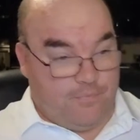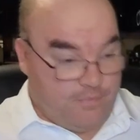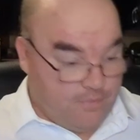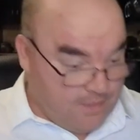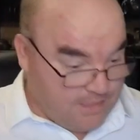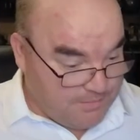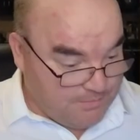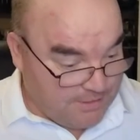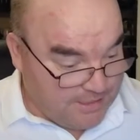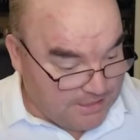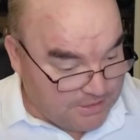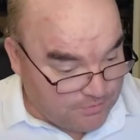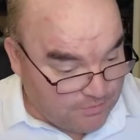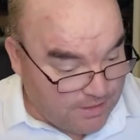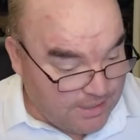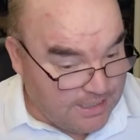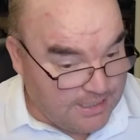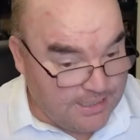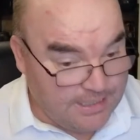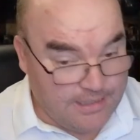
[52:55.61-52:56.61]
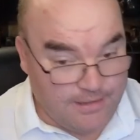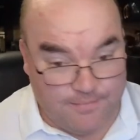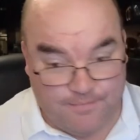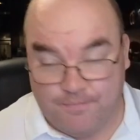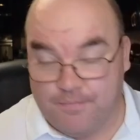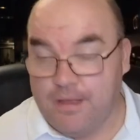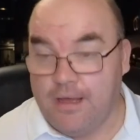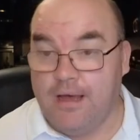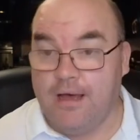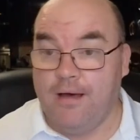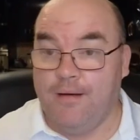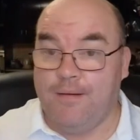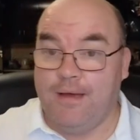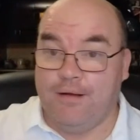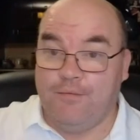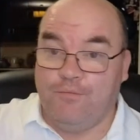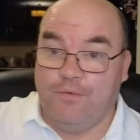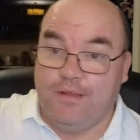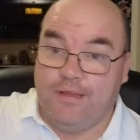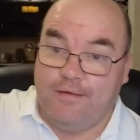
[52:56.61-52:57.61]
This place right here.
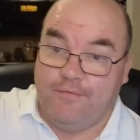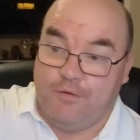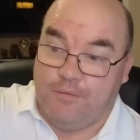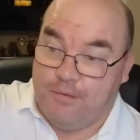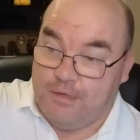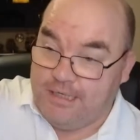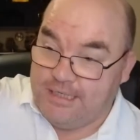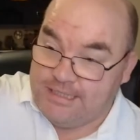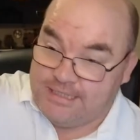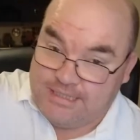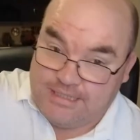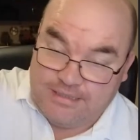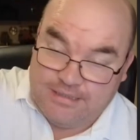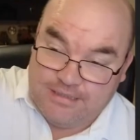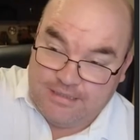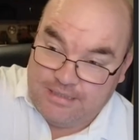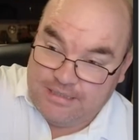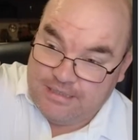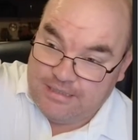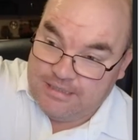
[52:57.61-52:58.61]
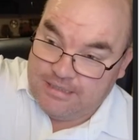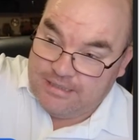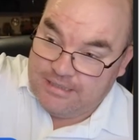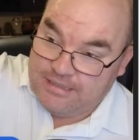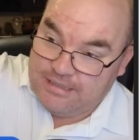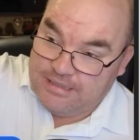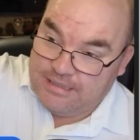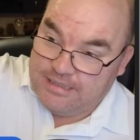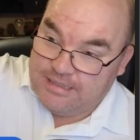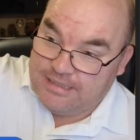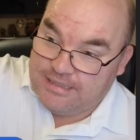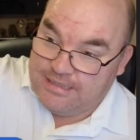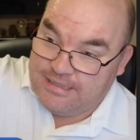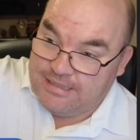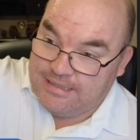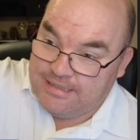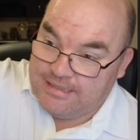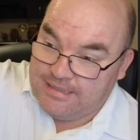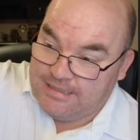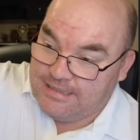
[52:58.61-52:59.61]
And with everybody's
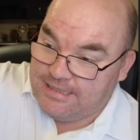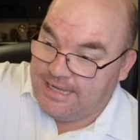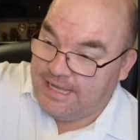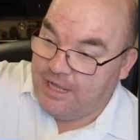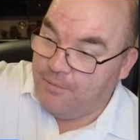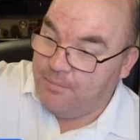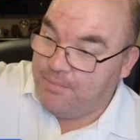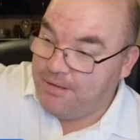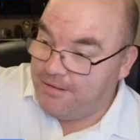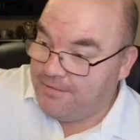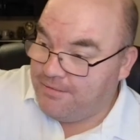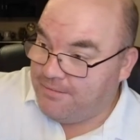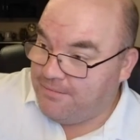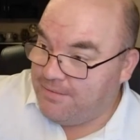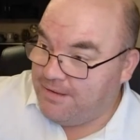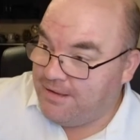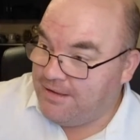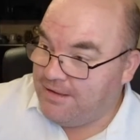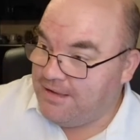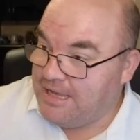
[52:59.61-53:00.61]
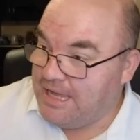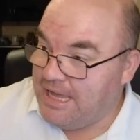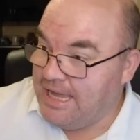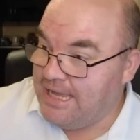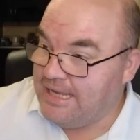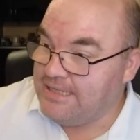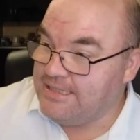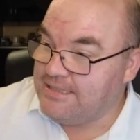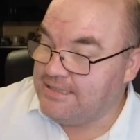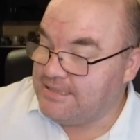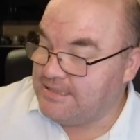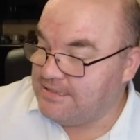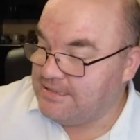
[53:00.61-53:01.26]
help and